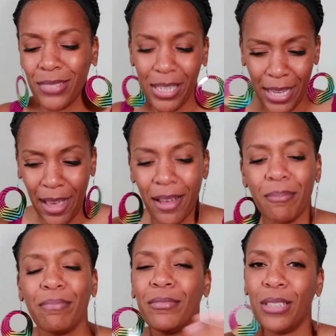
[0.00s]
Yeah,
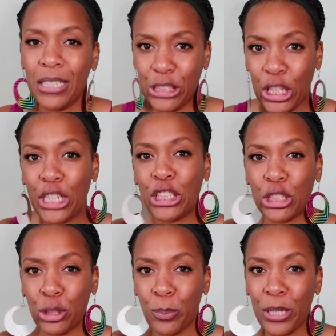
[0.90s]
change
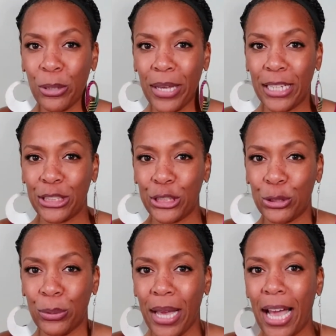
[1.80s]
out your pillowcases,
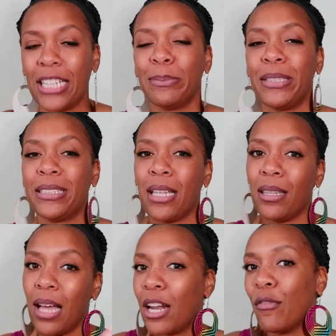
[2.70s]
you guys, because a
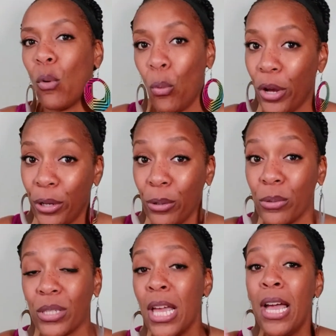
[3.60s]
lot of oils,